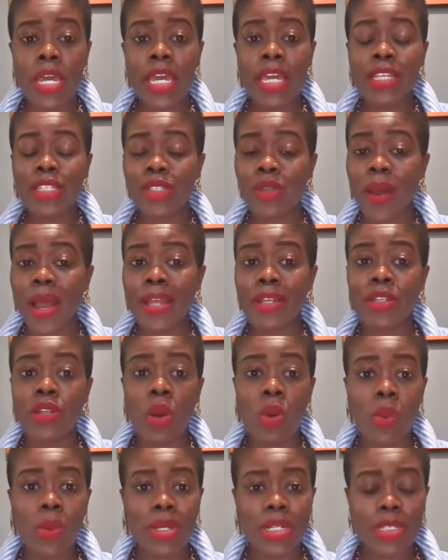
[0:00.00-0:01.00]
And so I
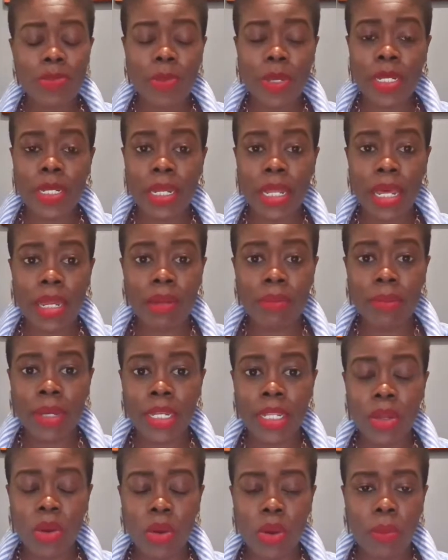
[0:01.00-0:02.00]
don't want to spend a lot of
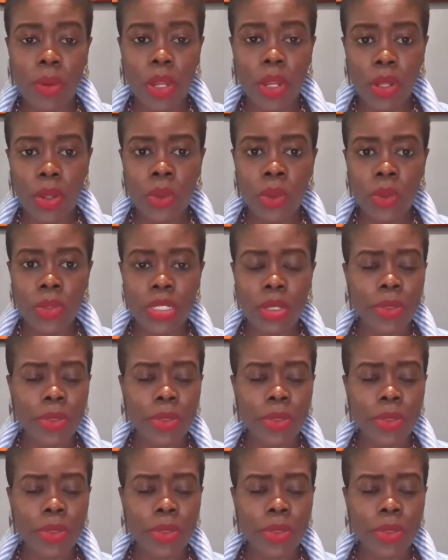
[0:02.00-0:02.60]
money on clothes.